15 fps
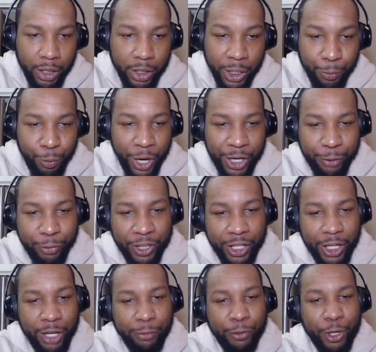Get ready for the
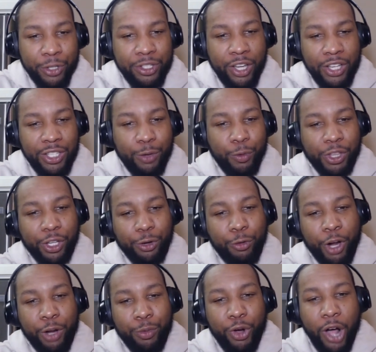NFL season with
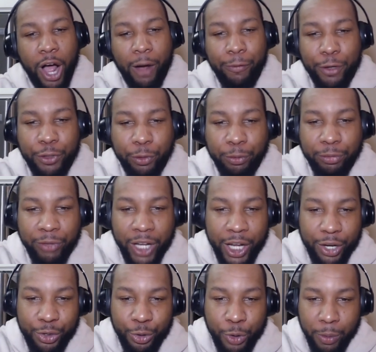incredible offers from
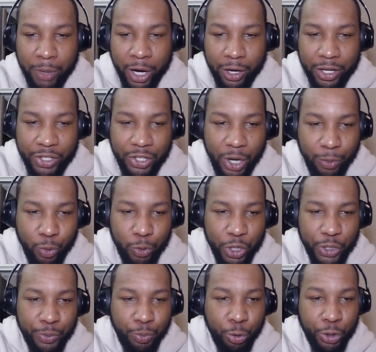FanDuel, America's number one
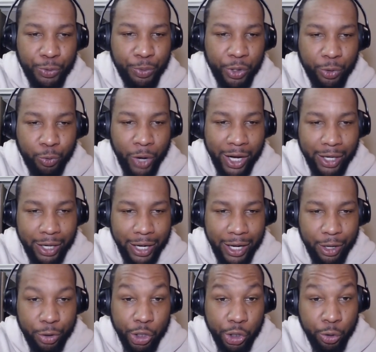sportsbook. Right
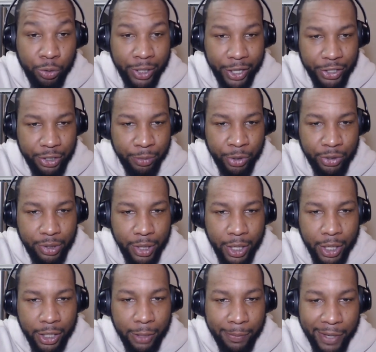now, new customers
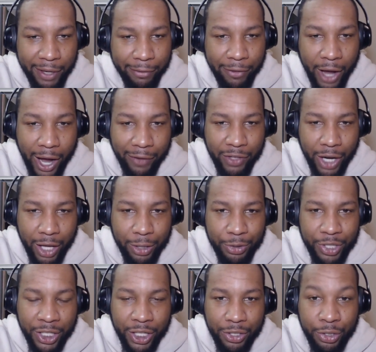can bet $5
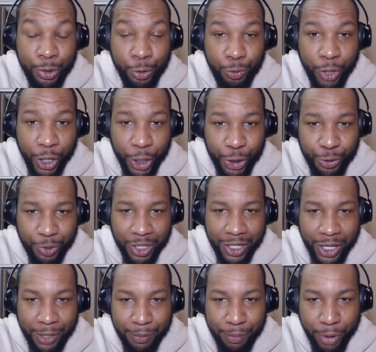and get $200
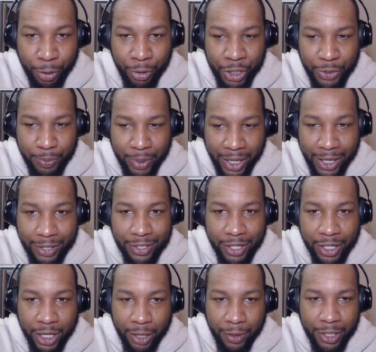in bonus bets
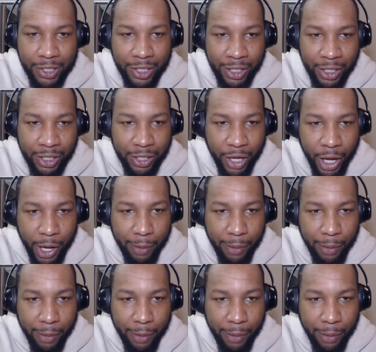guaranteed.